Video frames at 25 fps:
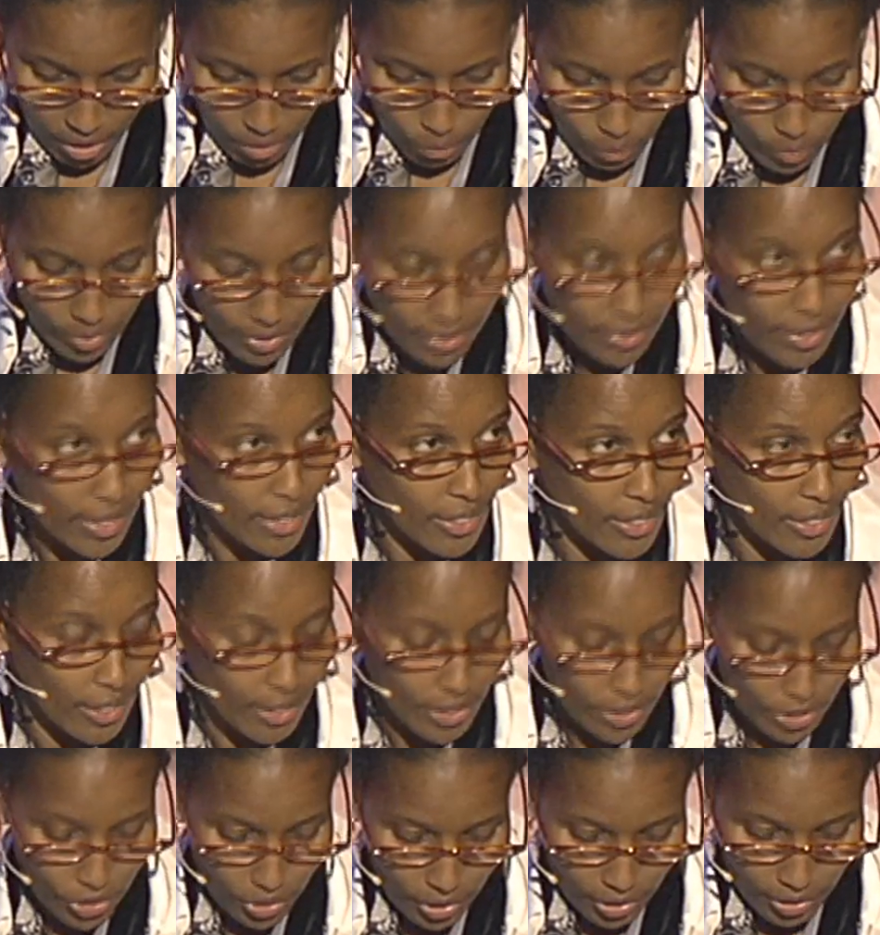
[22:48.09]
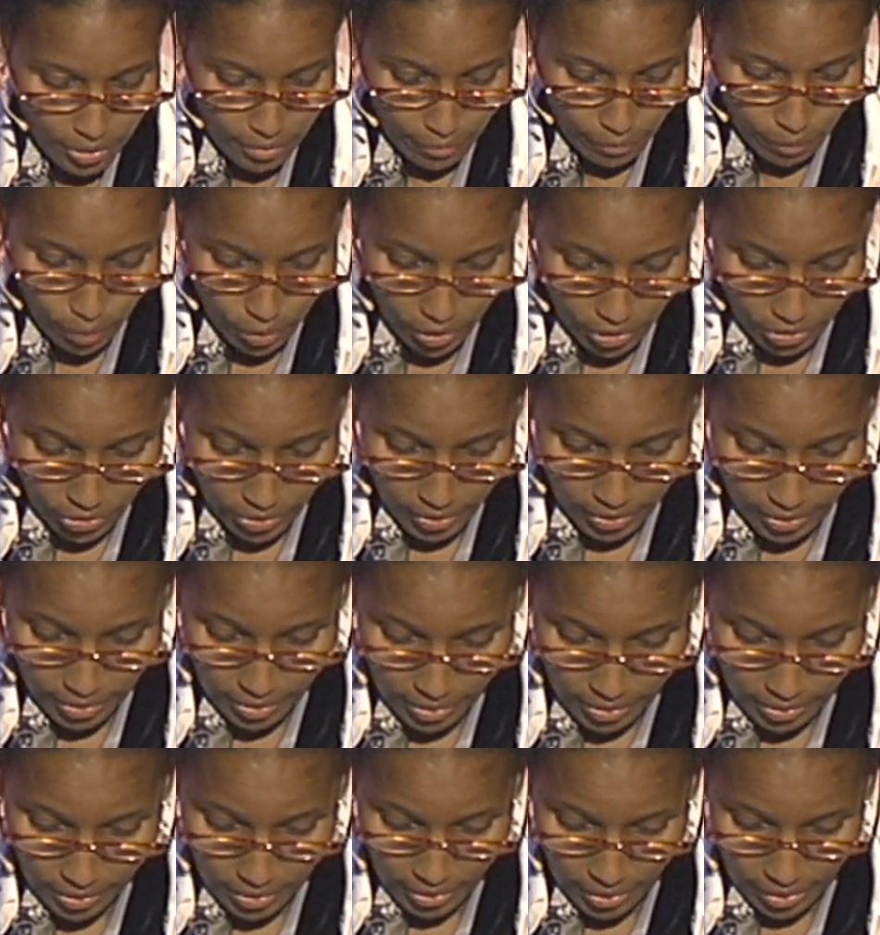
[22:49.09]
with their delicious
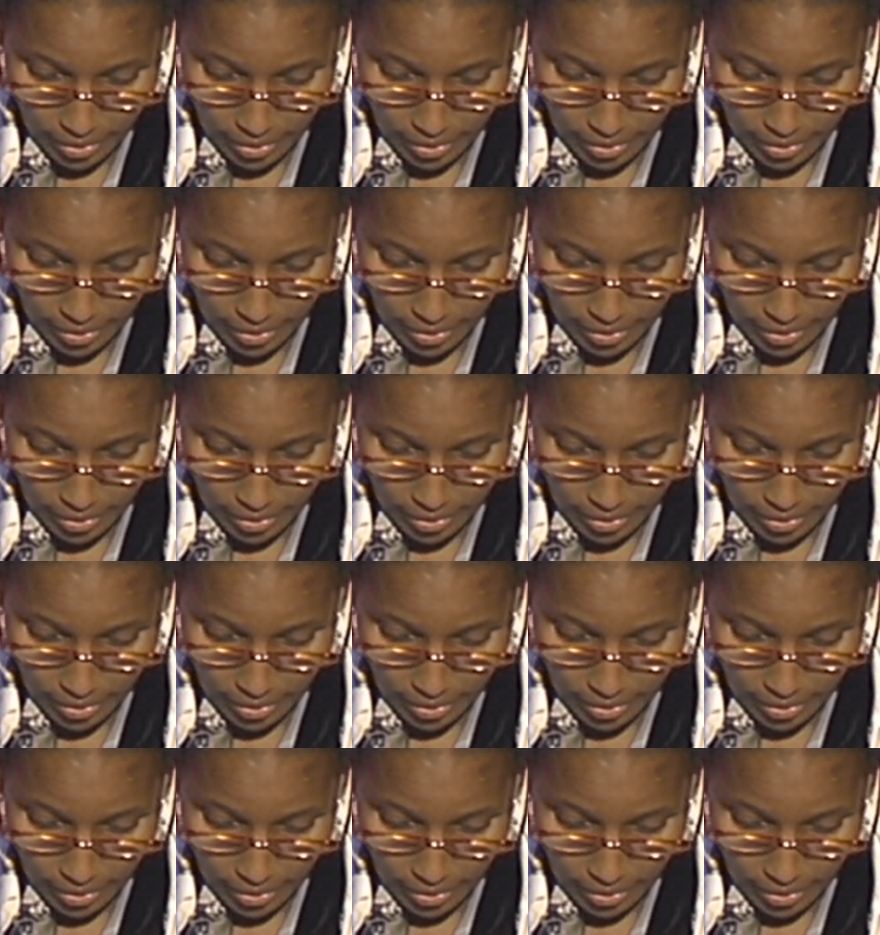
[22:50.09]
fortresses